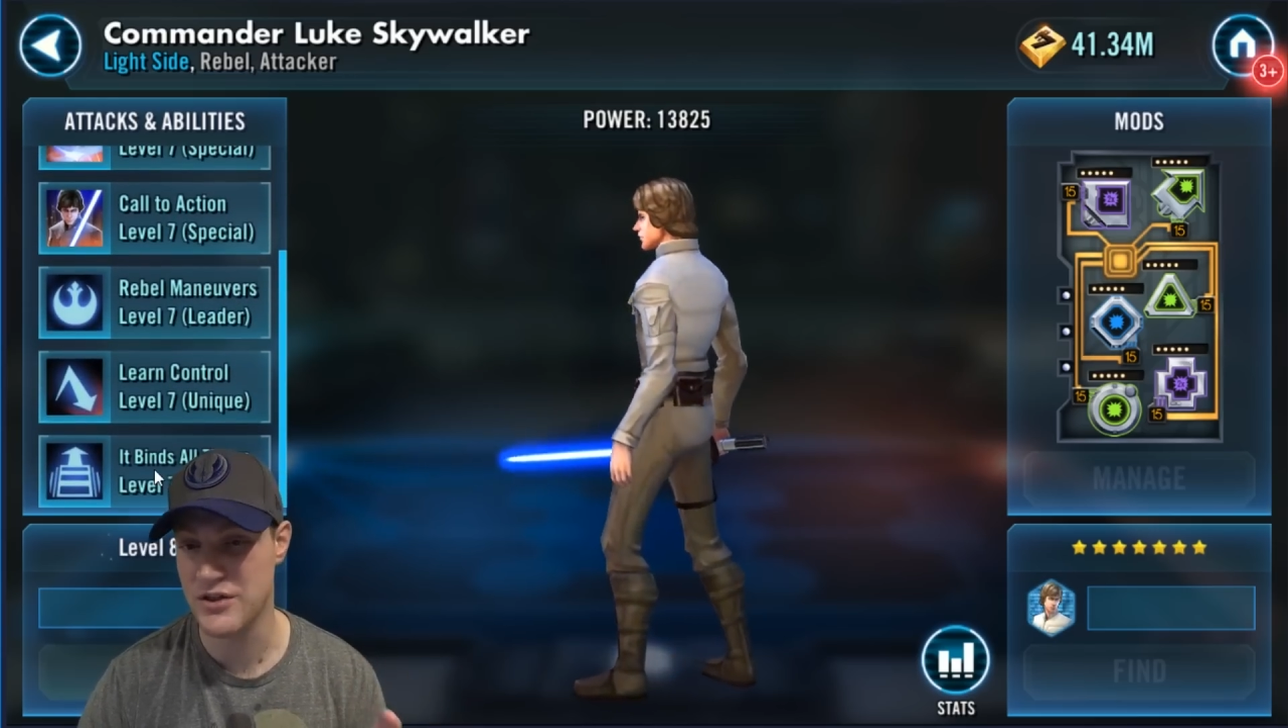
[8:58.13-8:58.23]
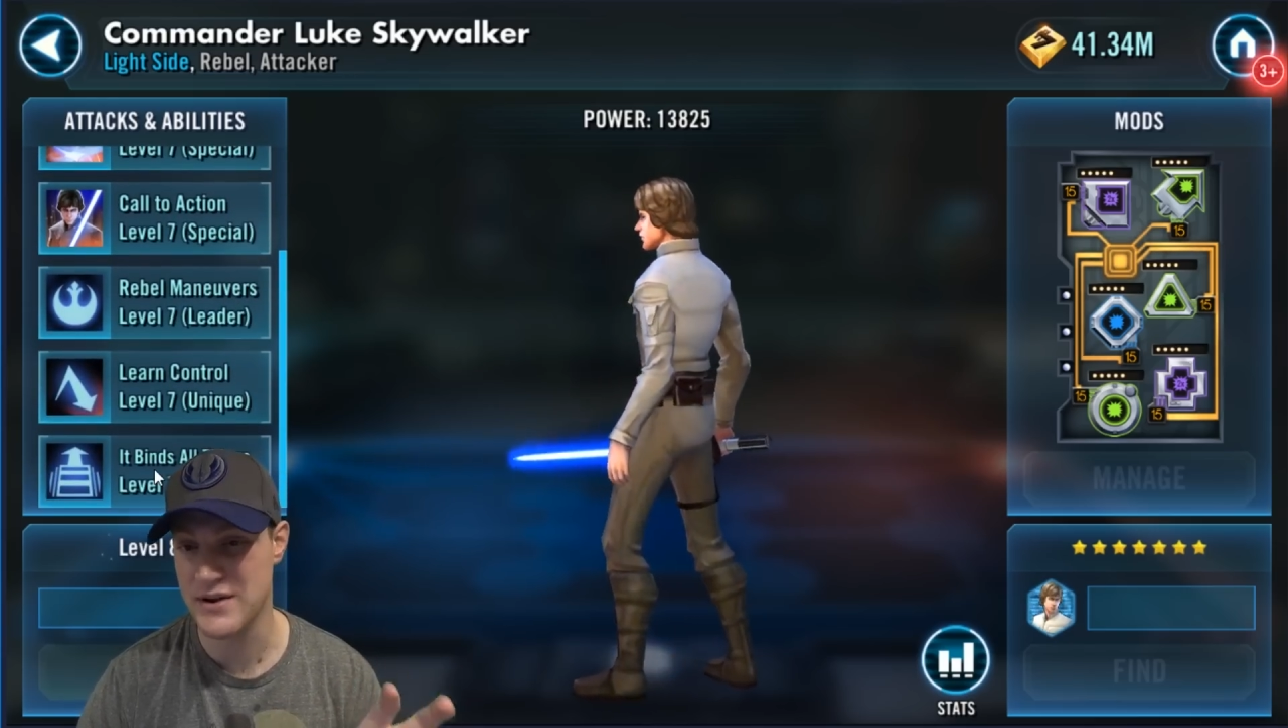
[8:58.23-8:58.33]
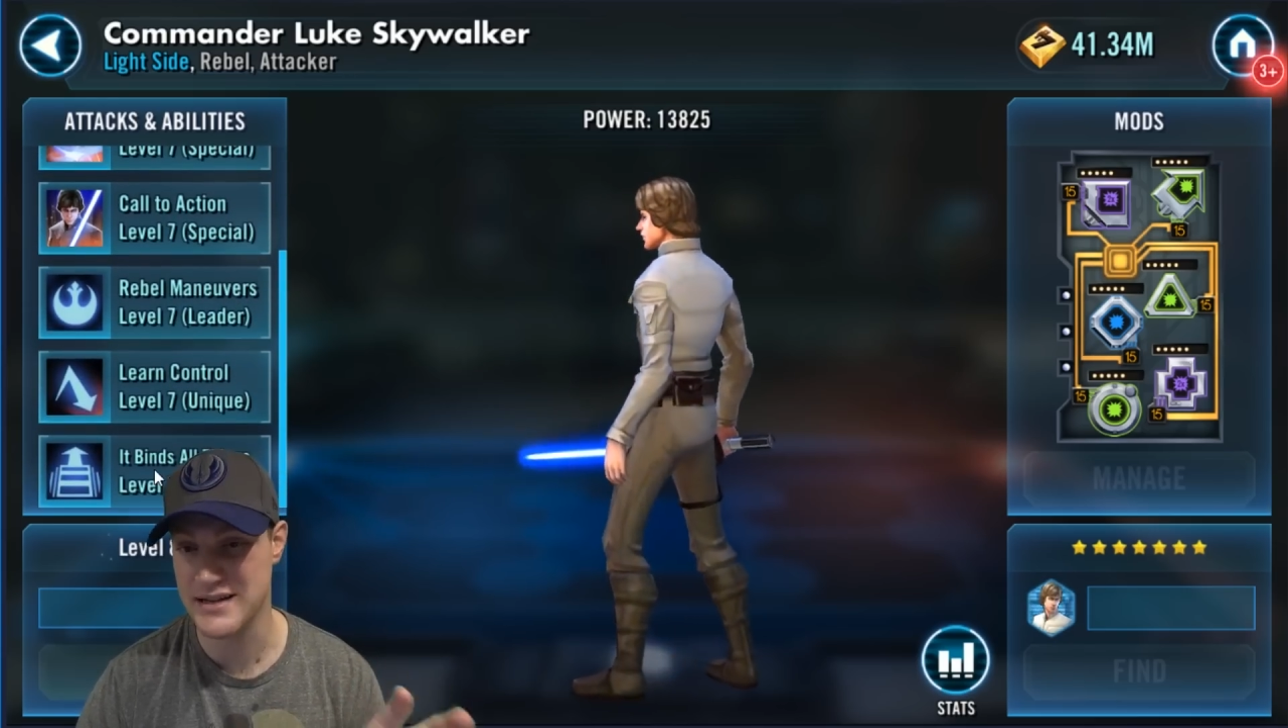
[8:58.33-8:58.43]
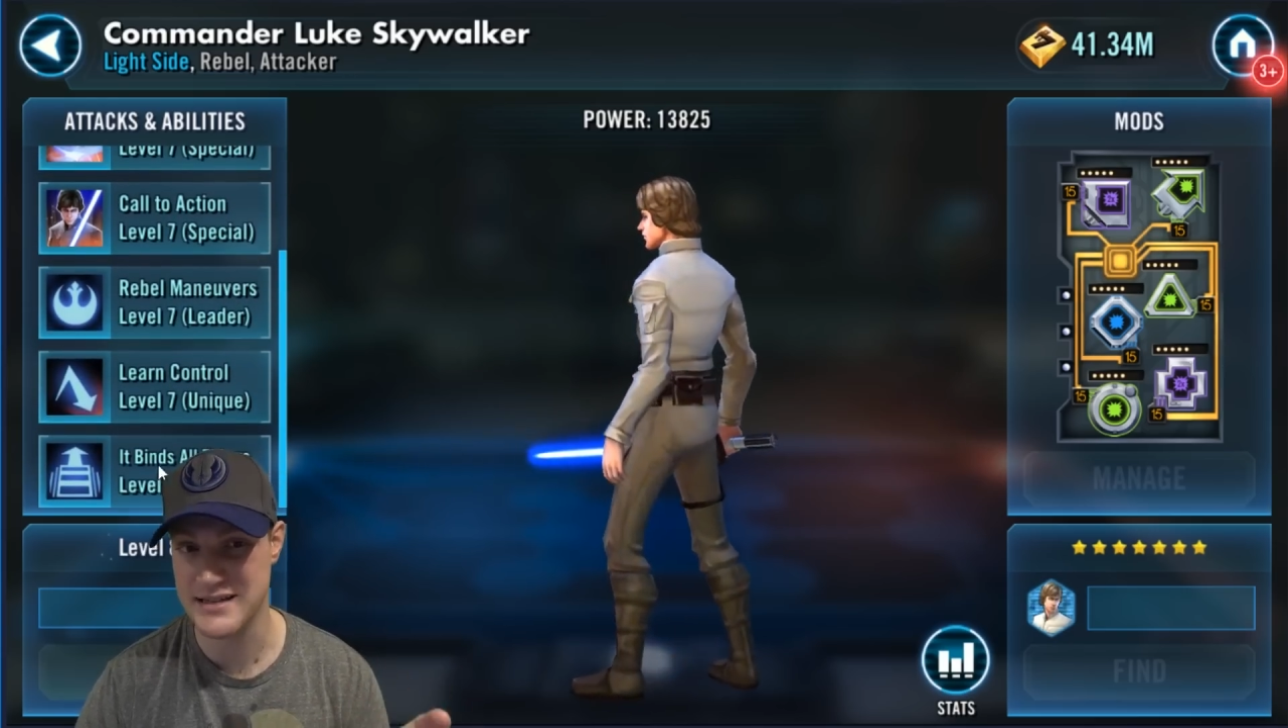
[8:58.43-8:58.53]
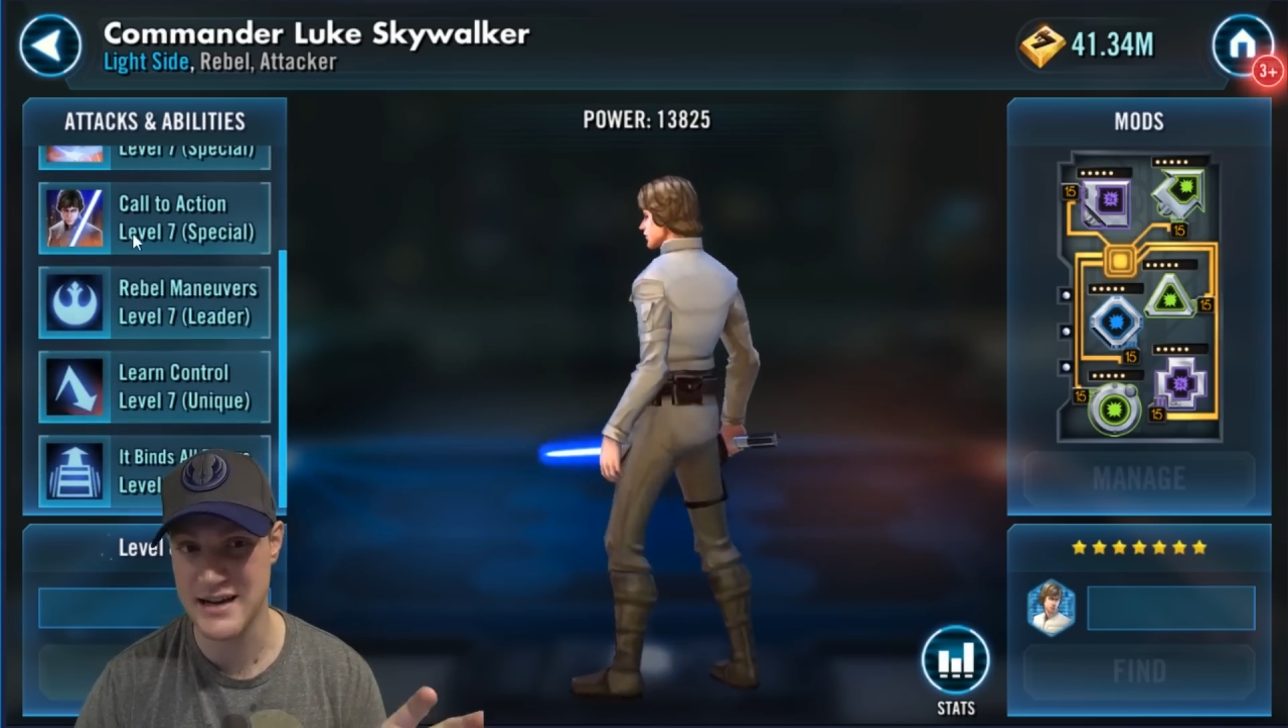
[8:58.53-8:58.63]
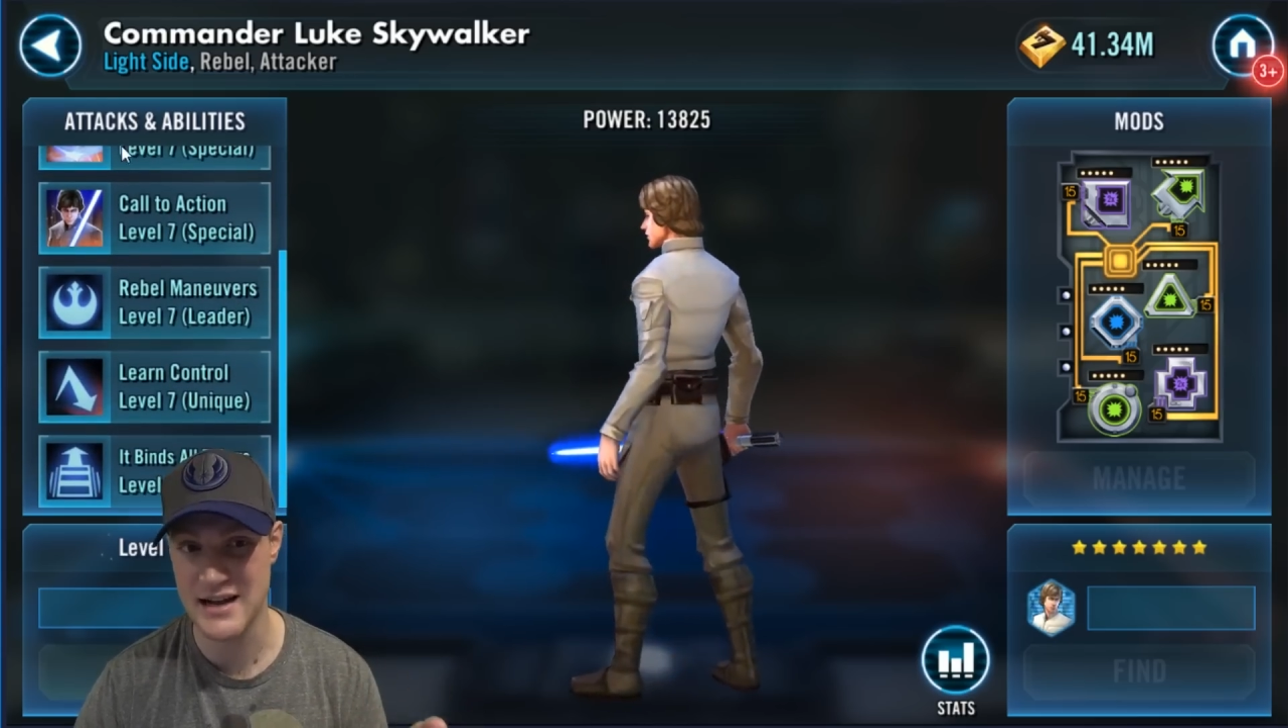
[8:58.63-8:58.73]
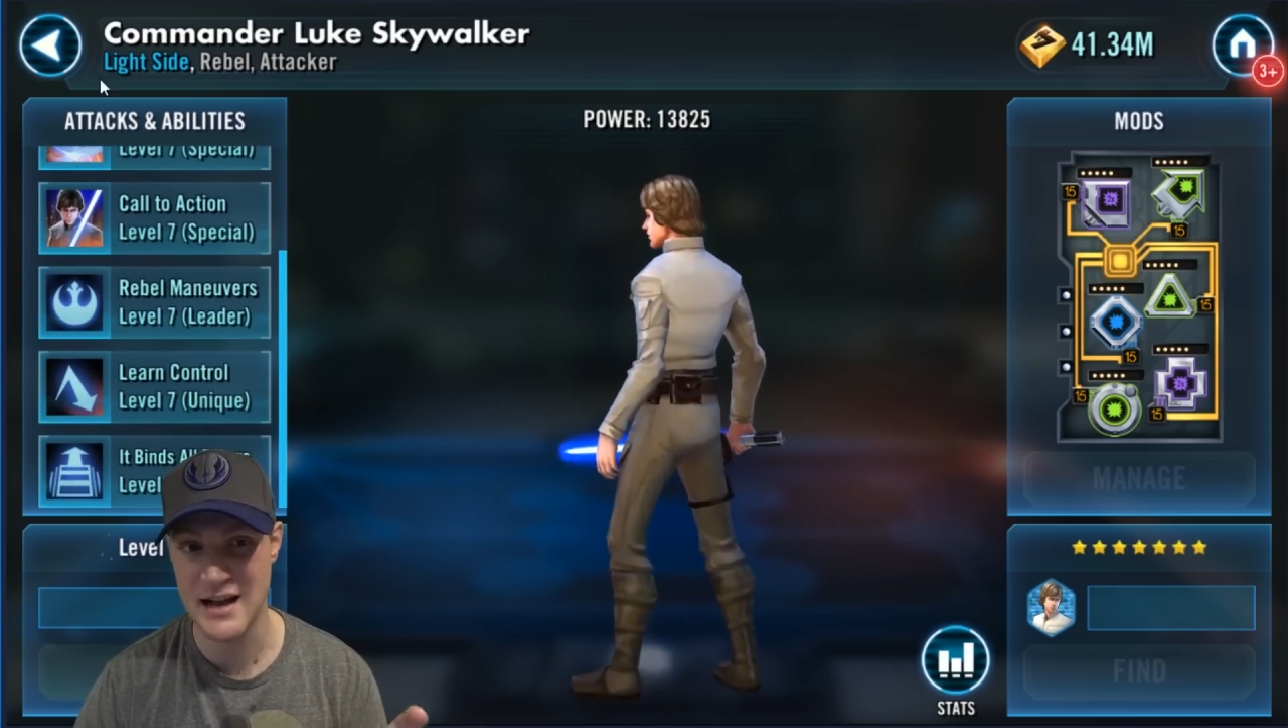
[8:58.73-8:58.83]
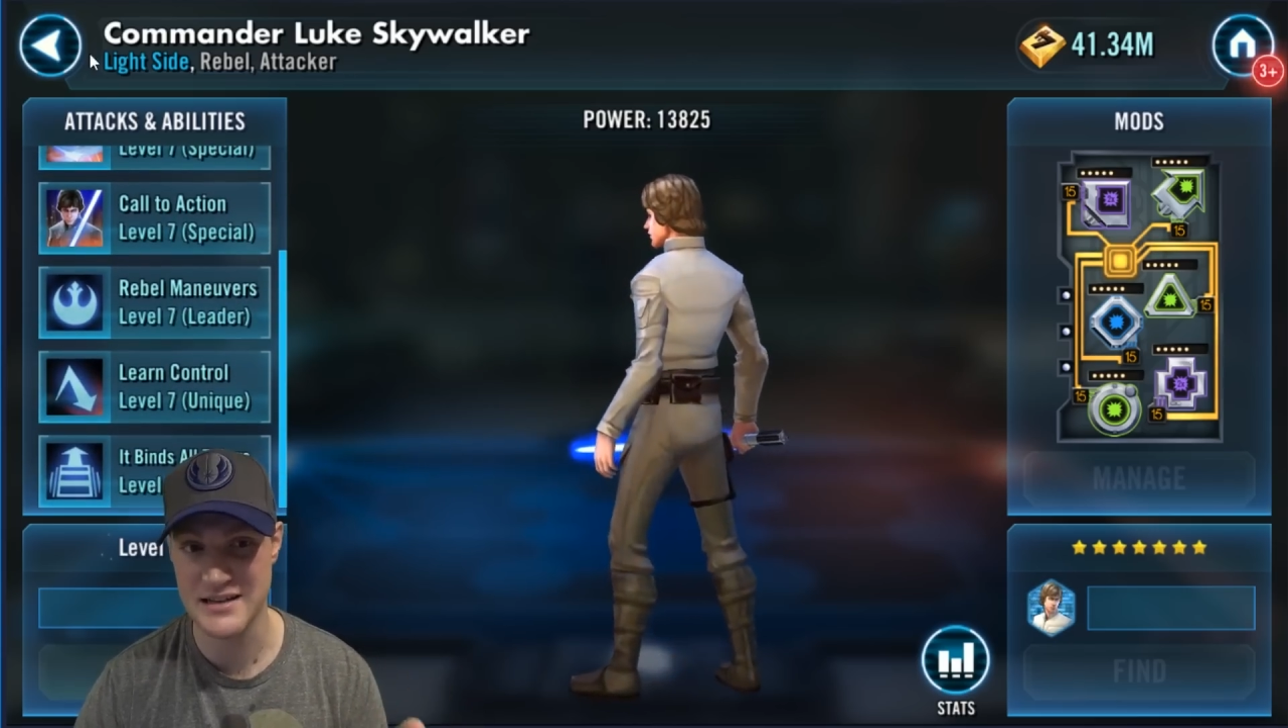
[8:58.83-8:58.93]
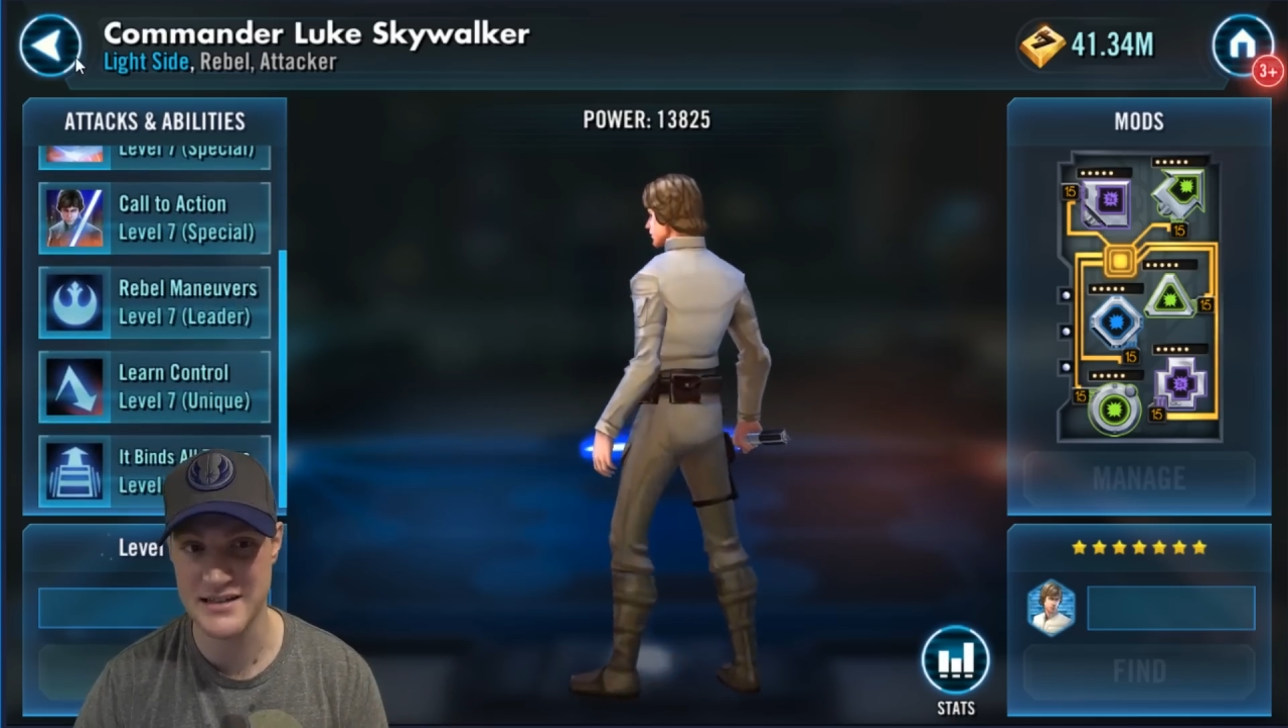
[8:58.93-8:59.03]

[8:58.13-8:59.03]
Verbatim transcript: things Zeta on